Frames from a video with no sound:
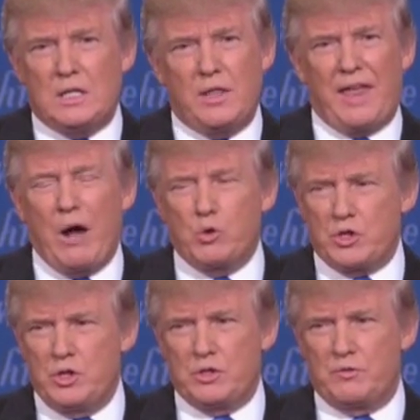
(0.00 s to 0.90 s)

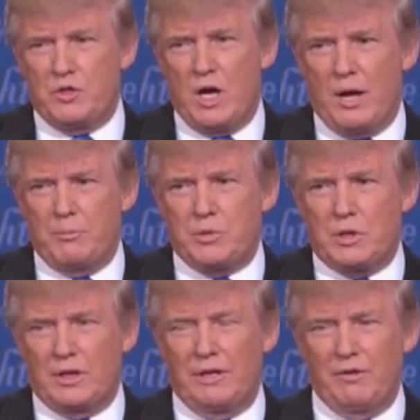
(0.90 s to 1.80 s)
Thousands of
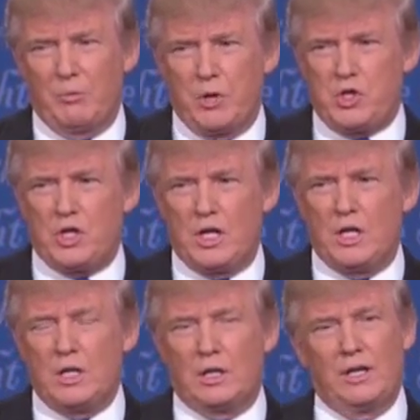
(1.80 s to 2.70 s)
jobs, leaving
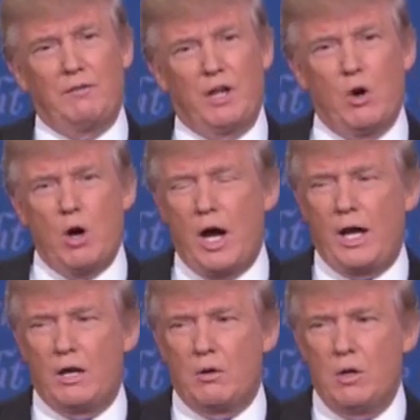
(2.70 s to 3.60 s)
Michigan, leaving
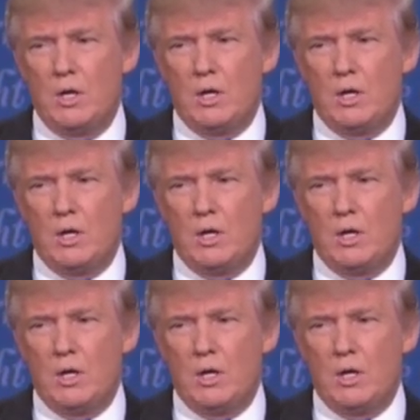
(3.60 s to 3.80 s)
Ohio.